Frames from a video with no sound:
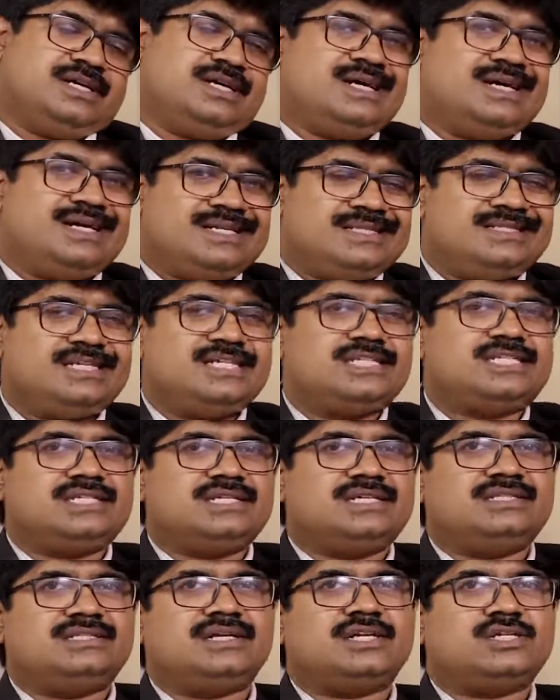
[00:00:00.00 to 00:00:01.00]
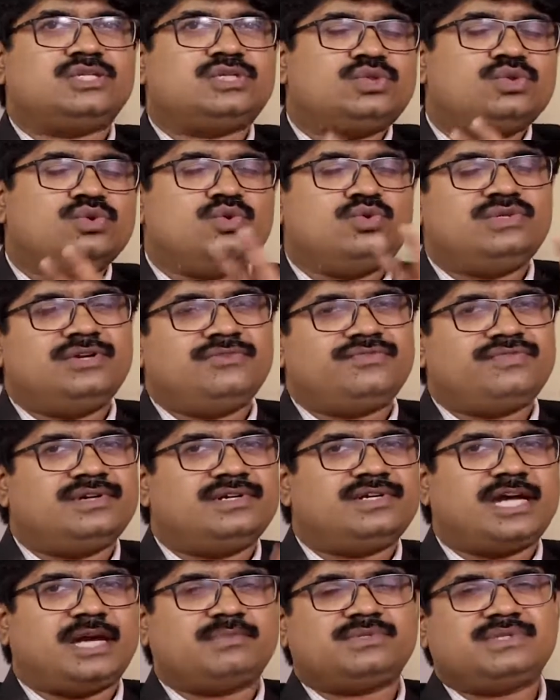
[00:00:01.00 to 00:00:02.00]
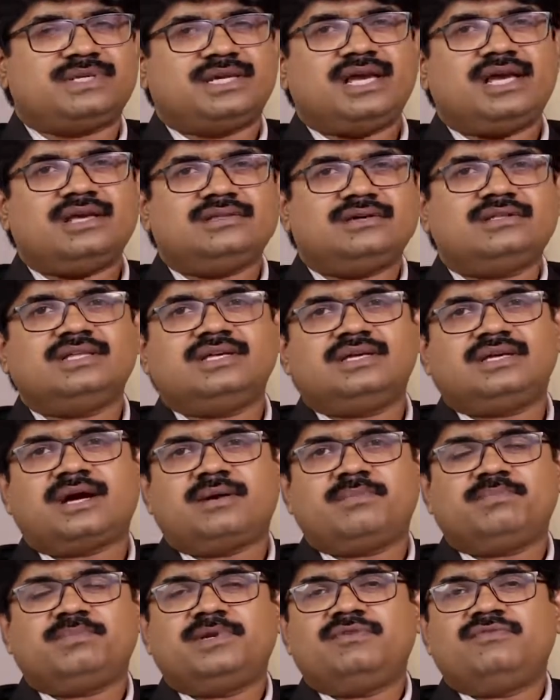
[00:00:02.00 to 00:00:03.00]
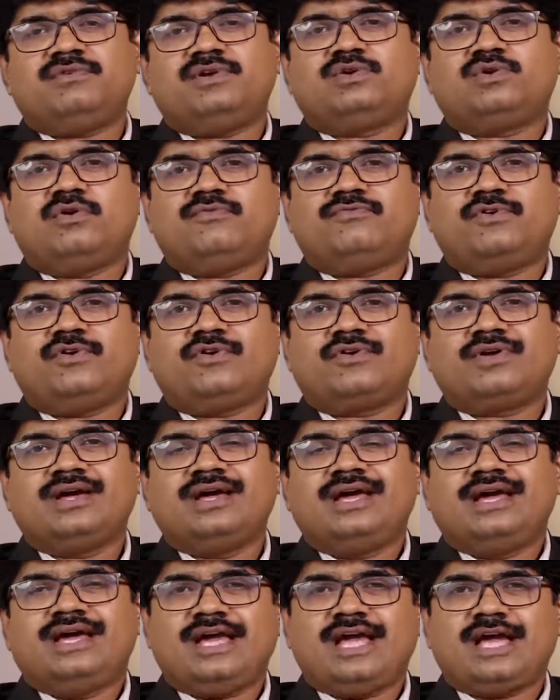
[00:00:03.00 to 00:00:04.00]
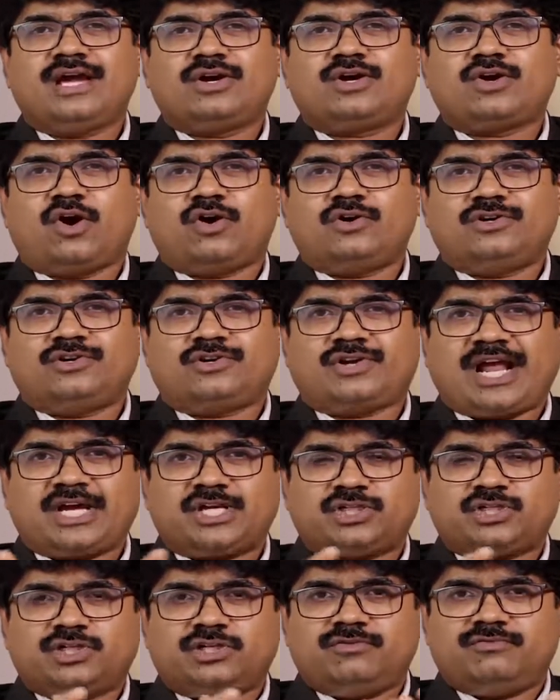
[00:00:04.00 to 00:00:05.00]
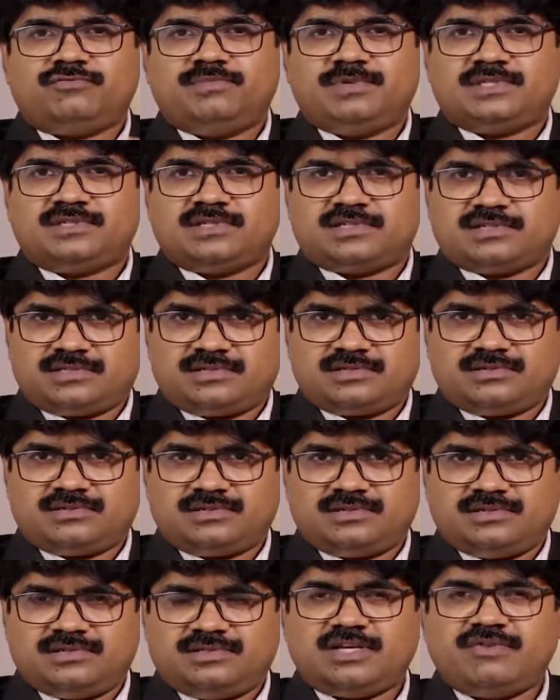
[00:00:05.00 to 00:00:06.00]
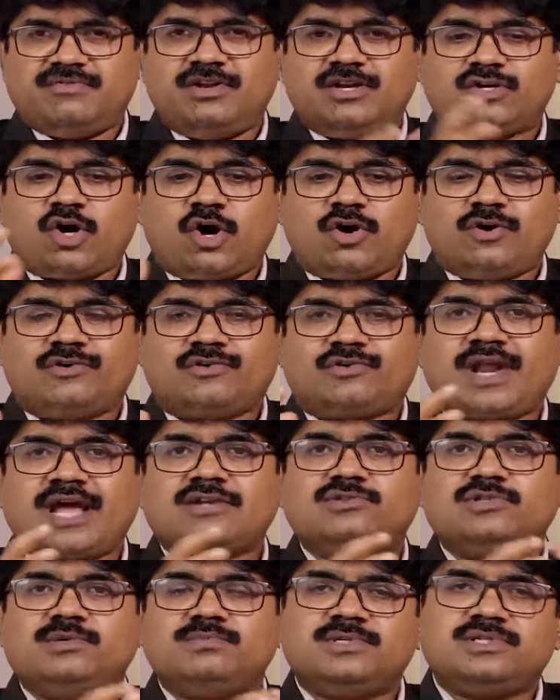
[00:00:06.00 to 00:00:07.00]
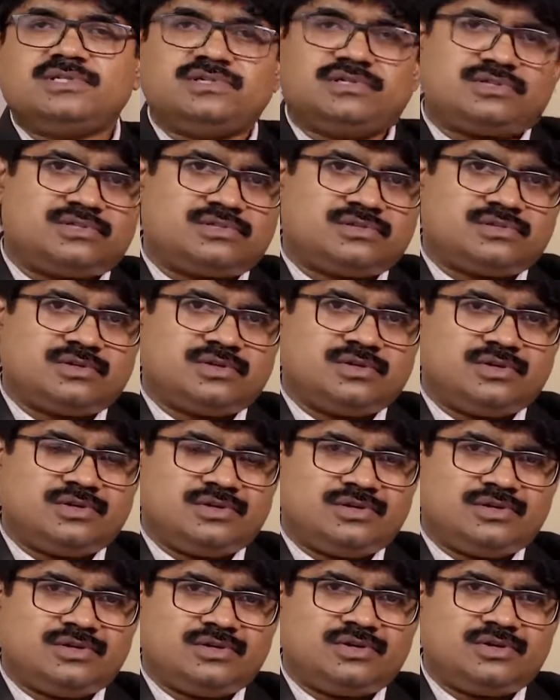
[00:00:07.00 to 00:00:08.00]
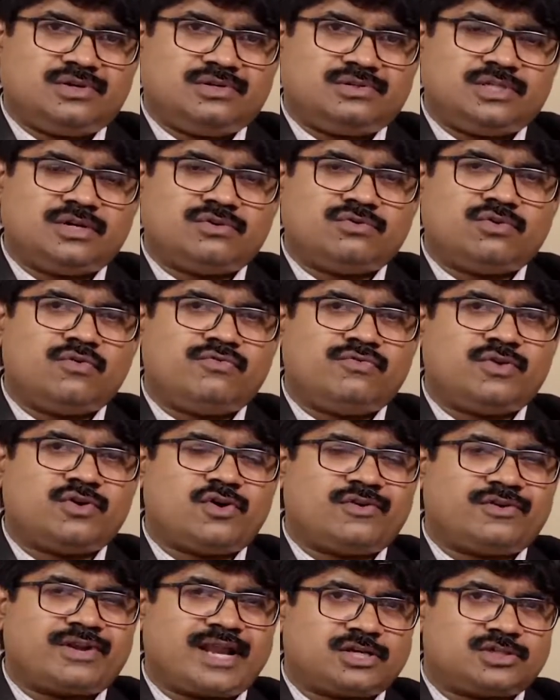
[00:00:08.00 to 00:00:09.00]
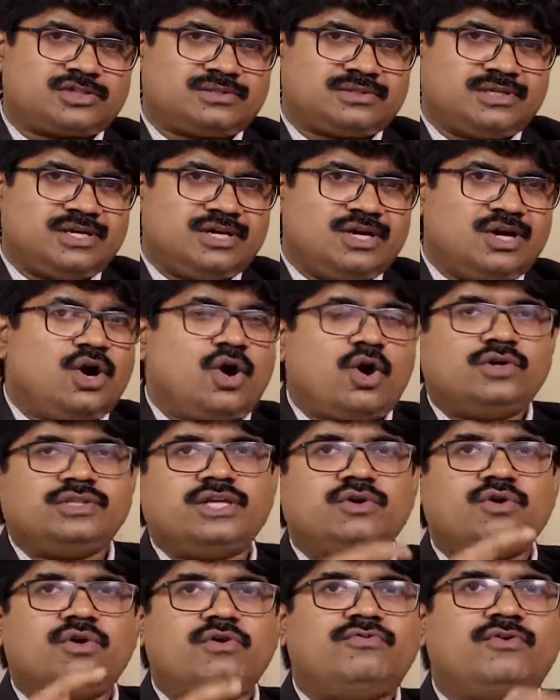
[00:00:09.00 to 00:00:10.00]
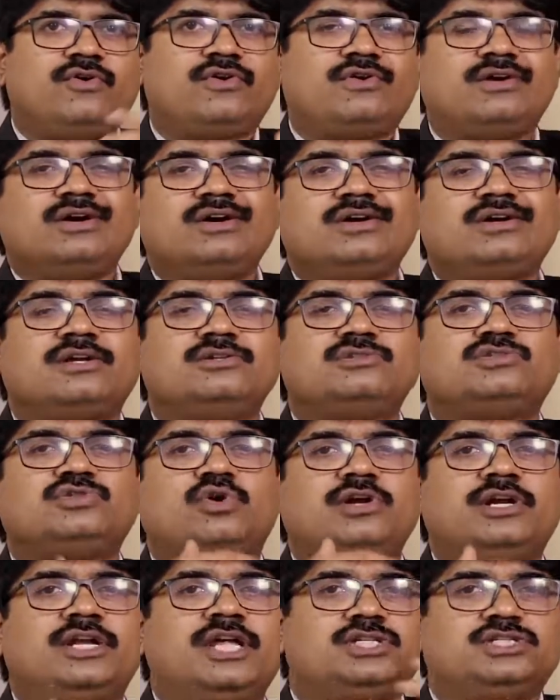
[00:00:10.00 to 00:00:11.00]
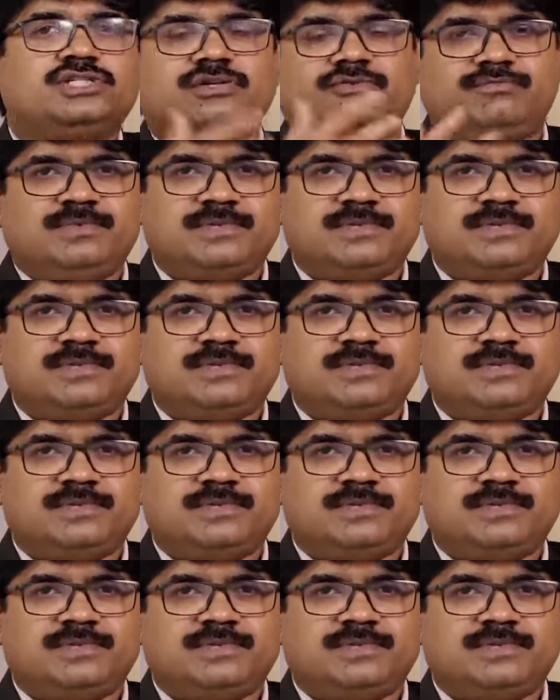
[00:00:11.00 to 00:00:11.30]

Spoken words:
In this, there are two different types. Either the company will go for a contraction of business, they will contract the business, they go for contraction, or they go for consolidation of